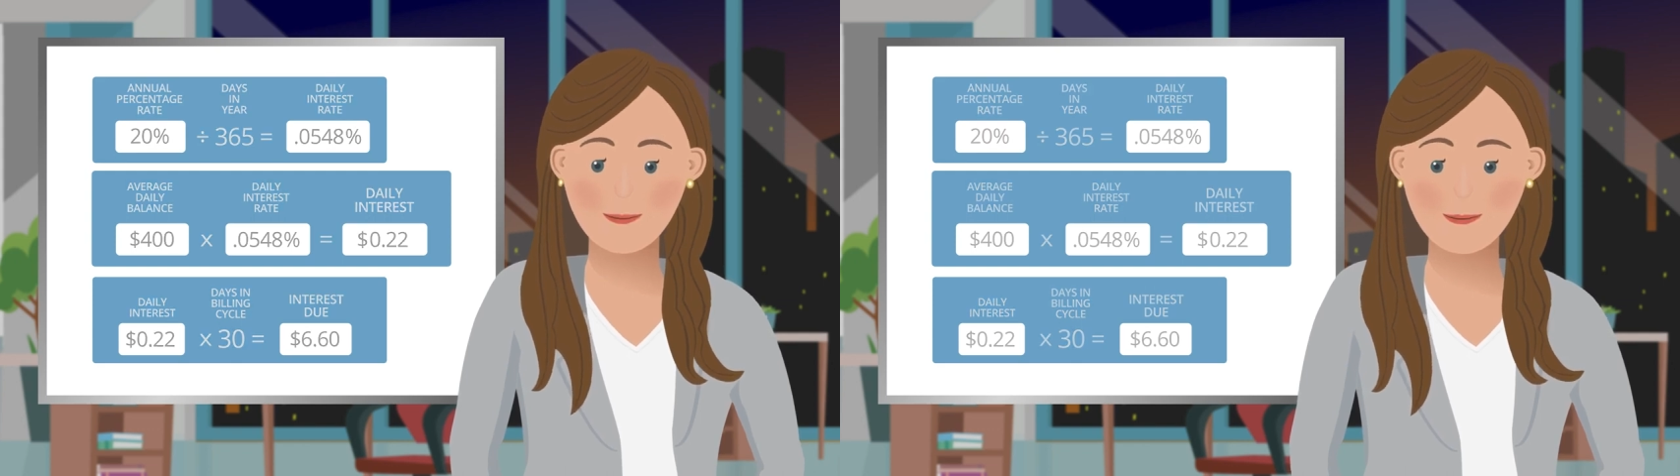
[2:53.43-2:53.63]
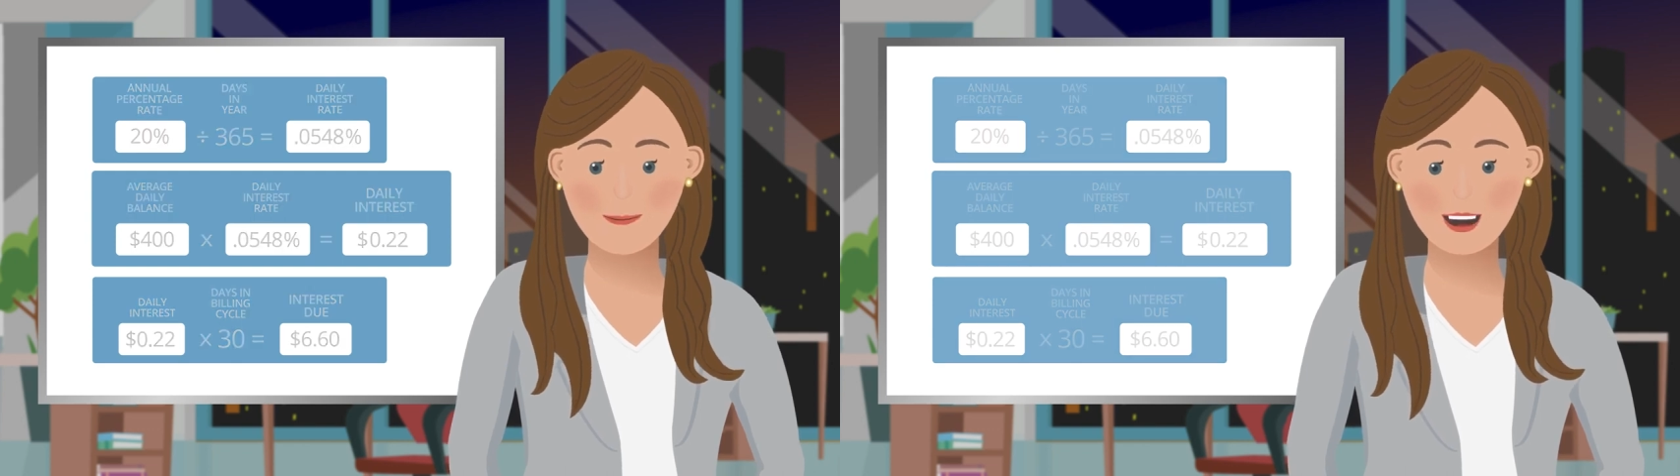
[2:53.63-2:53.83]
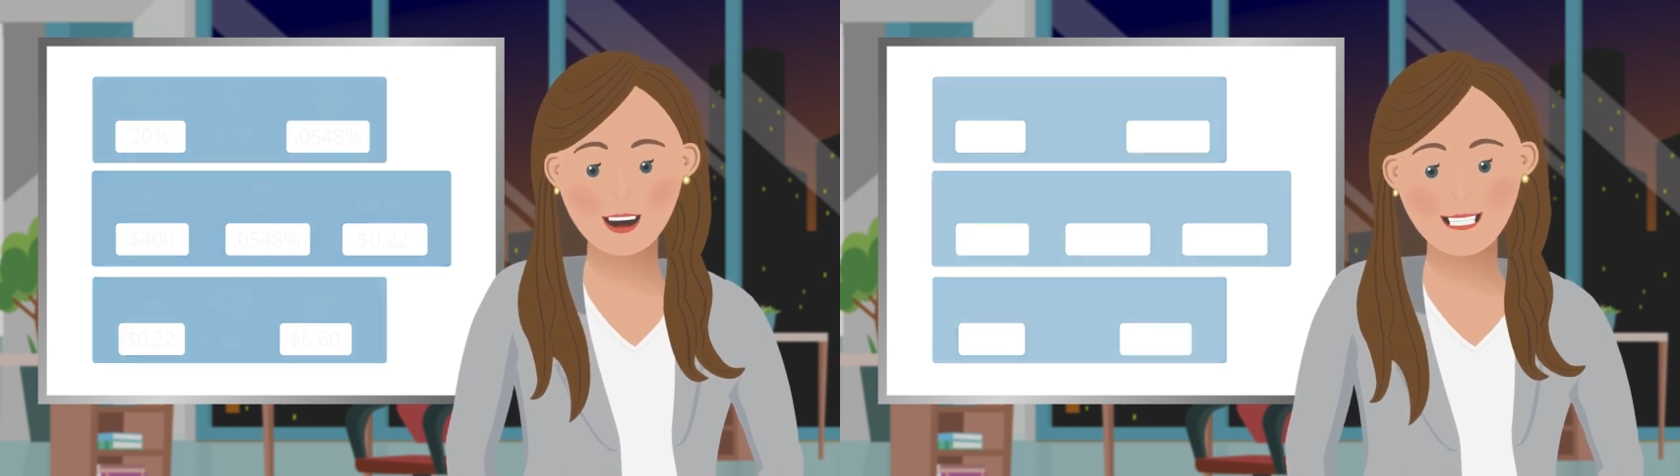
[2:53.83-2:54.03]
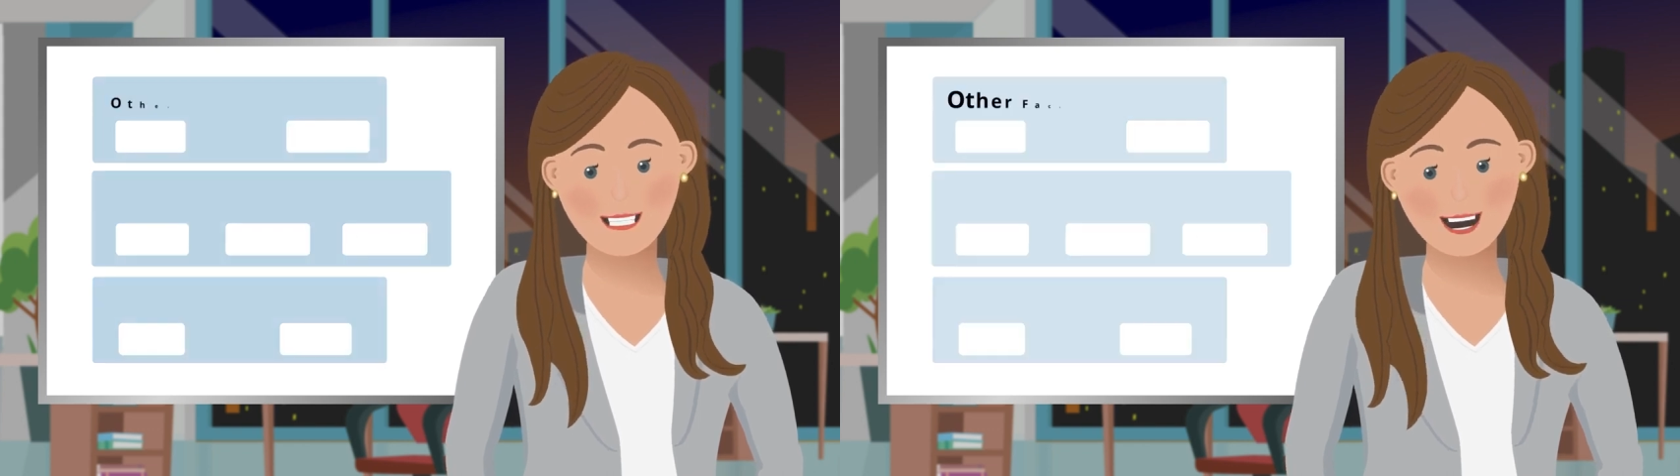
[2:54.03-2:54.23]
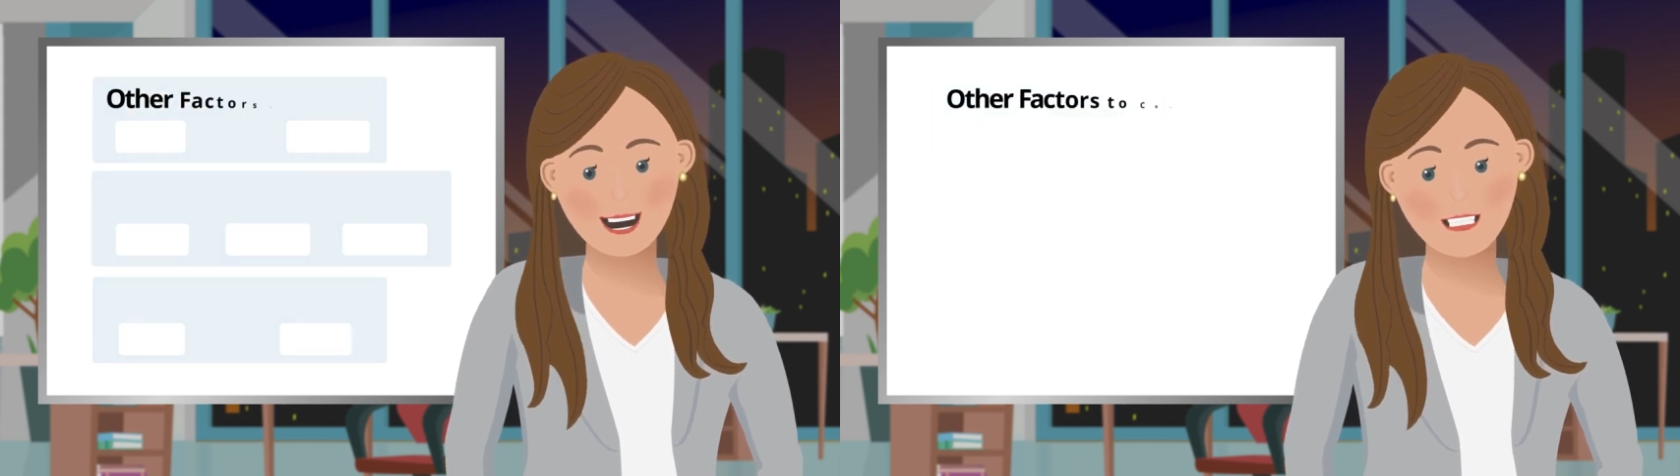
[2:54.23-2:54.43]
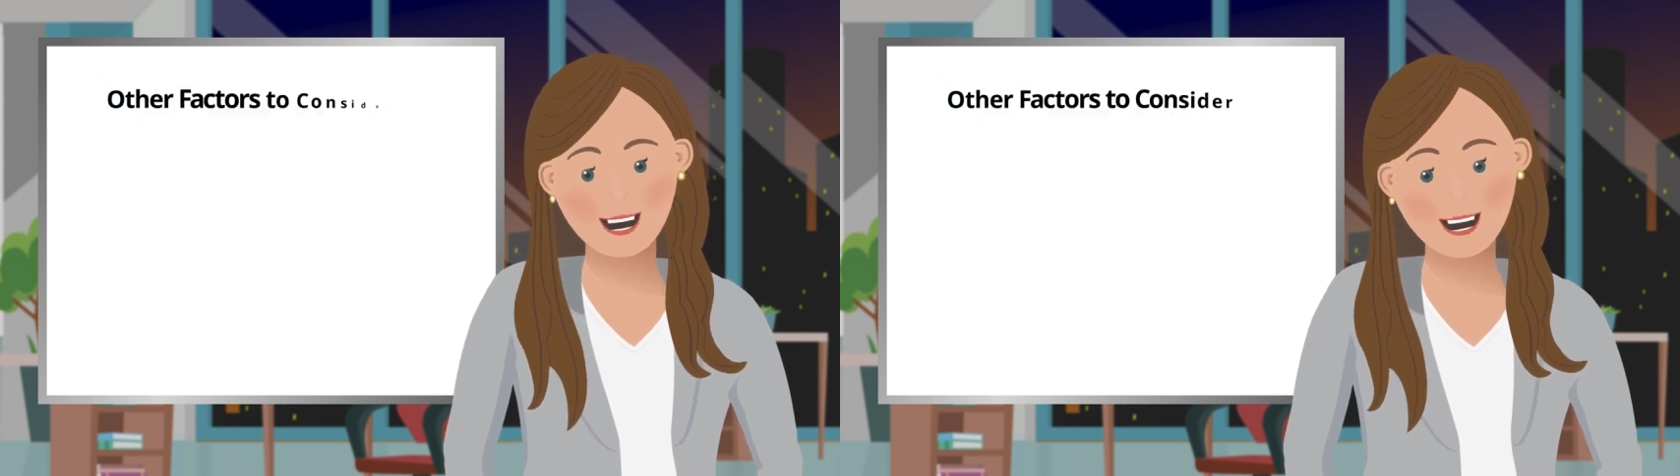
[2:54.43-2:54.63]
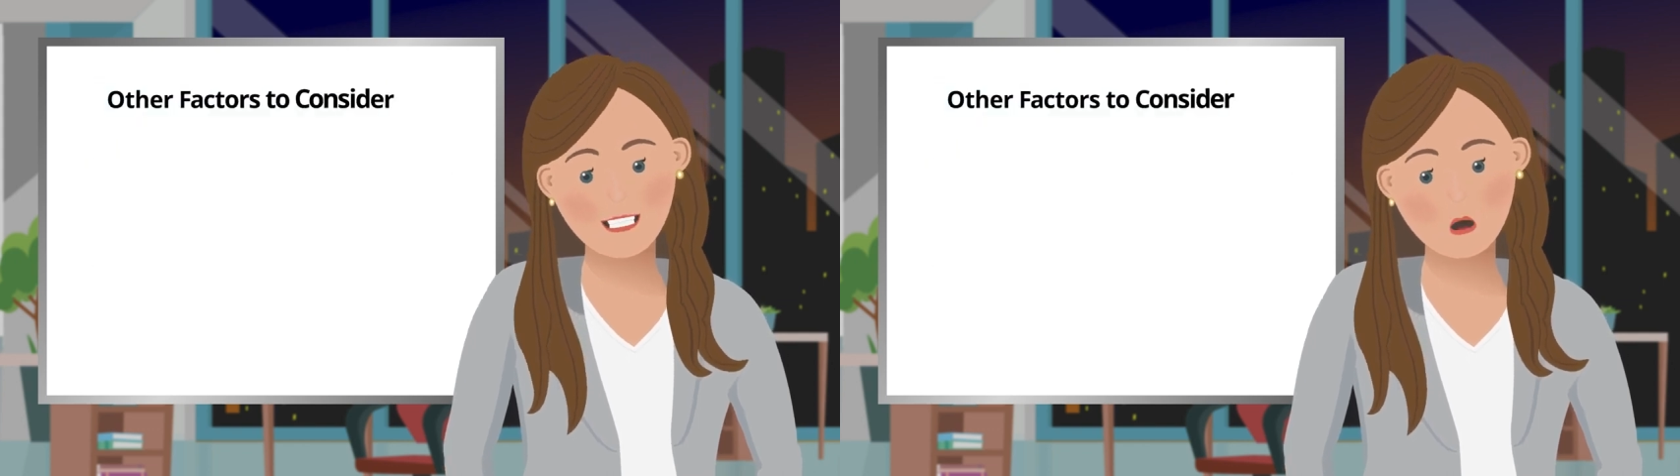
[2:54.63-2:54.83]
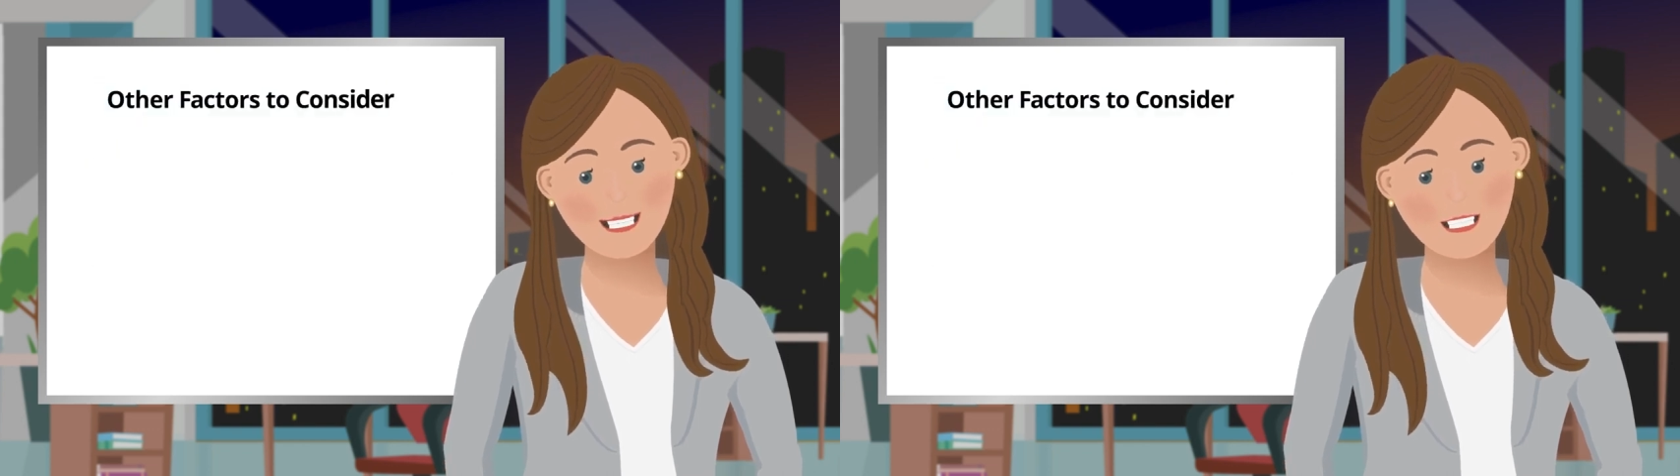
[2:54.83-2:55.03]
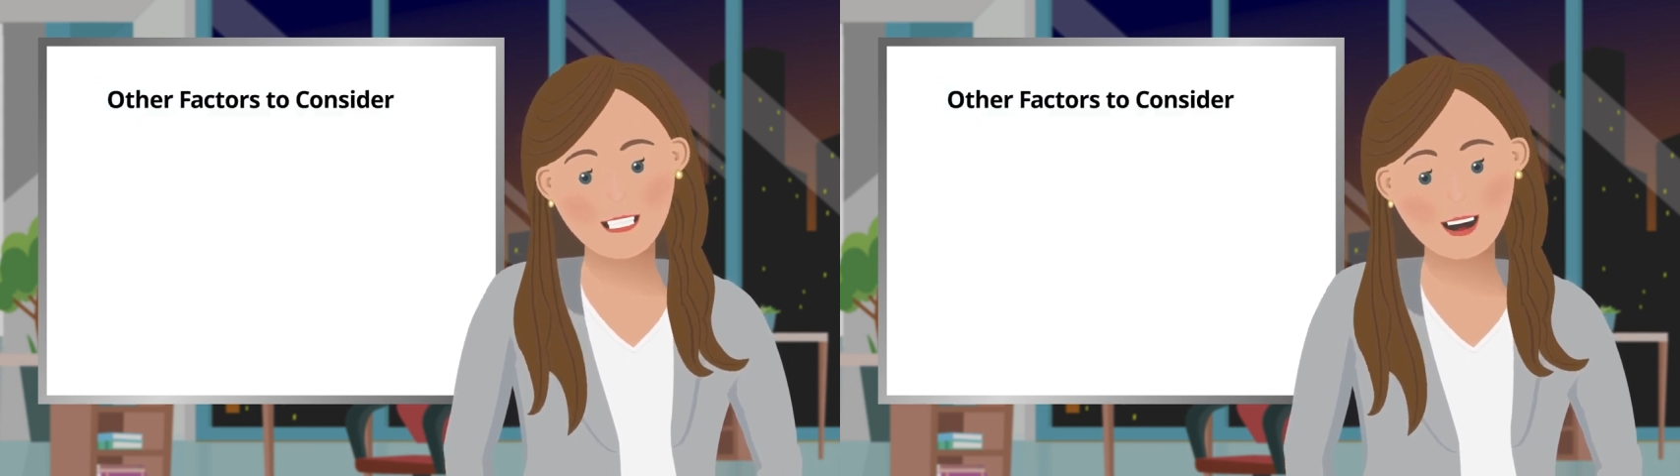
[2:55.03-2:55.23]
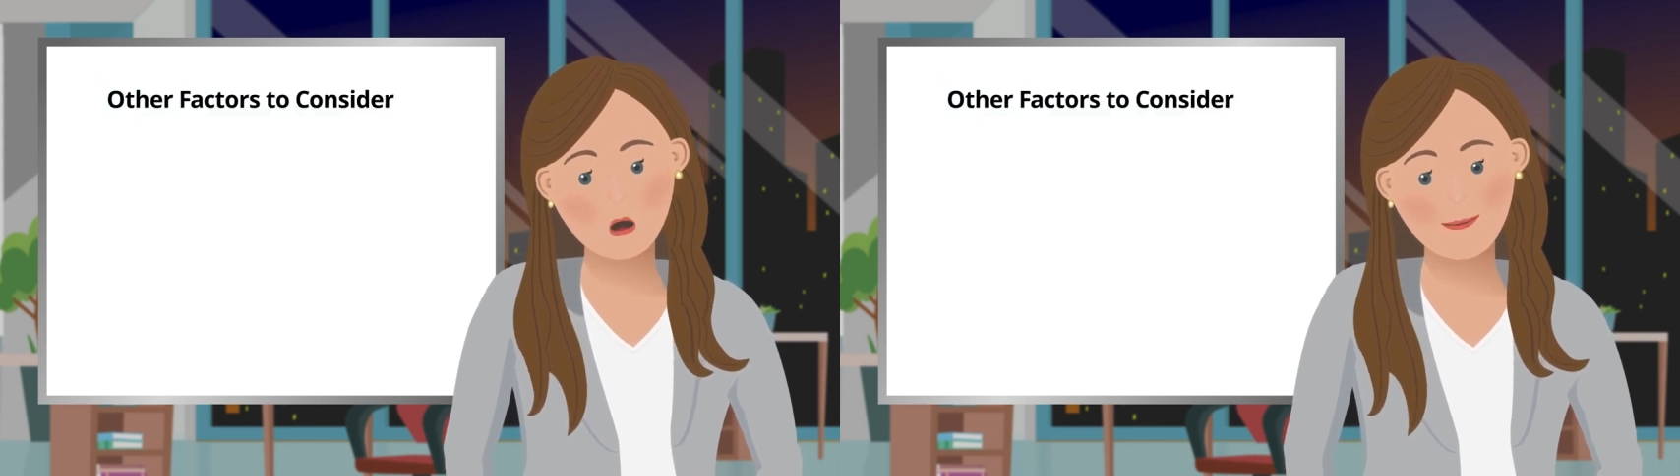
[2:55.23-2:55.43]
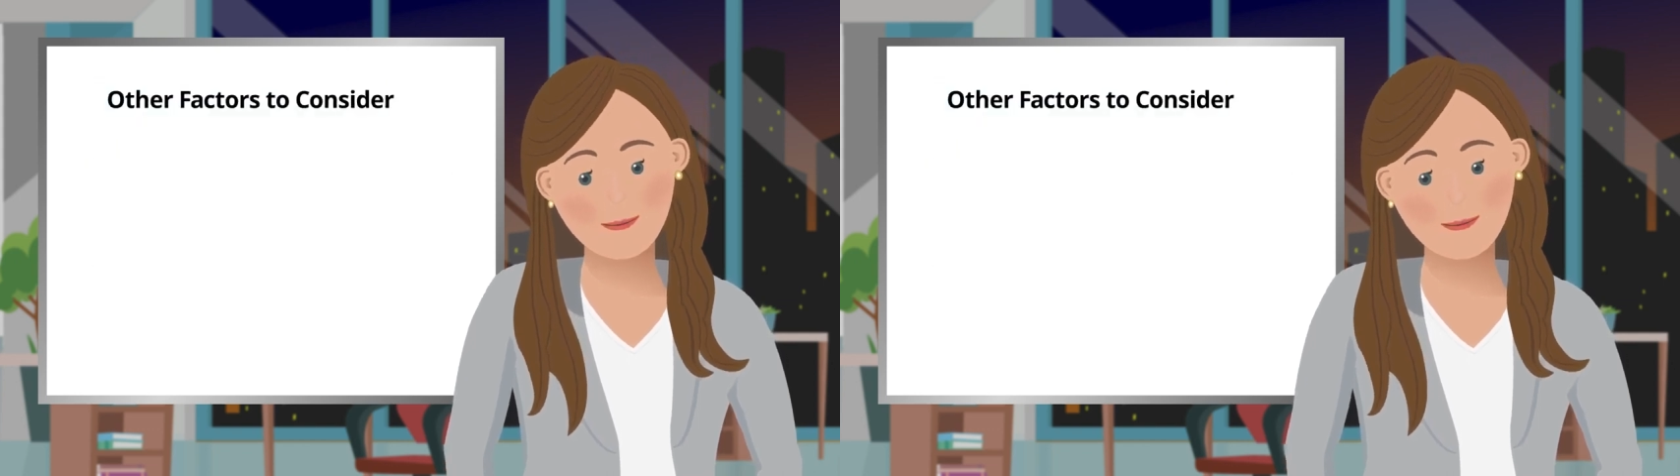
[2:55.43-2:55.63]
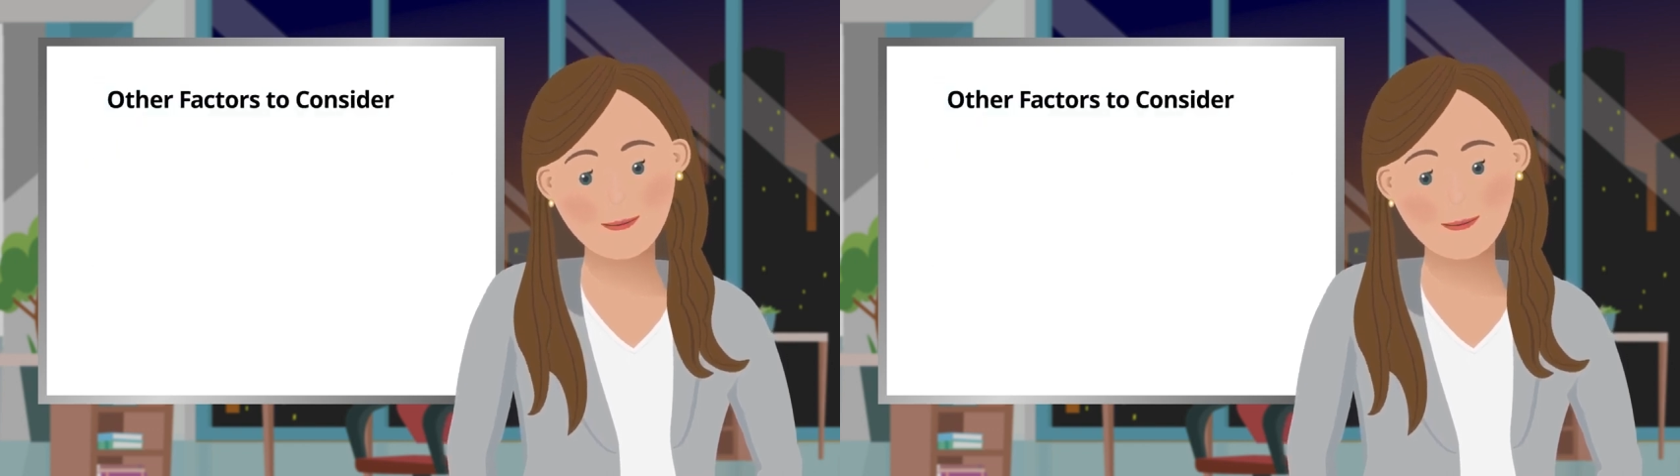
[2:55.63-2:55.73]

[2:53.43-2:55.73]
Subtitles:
it's only one factor to consider.